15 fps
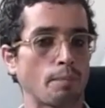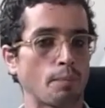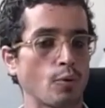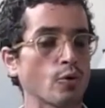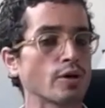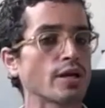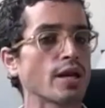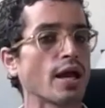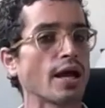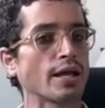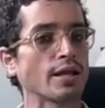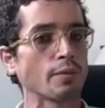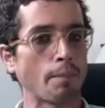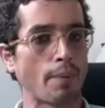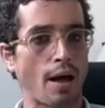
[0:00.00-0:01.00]
punya
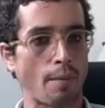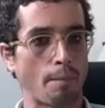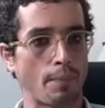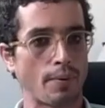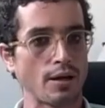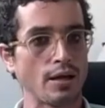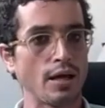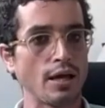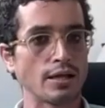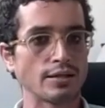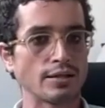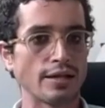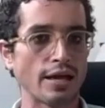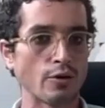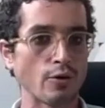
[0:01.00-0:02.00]
and papa
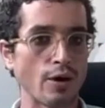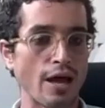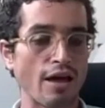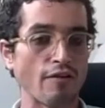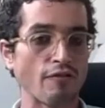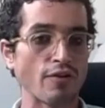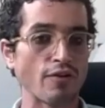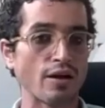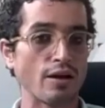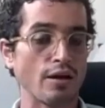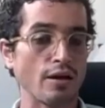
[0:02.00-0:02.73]
that you have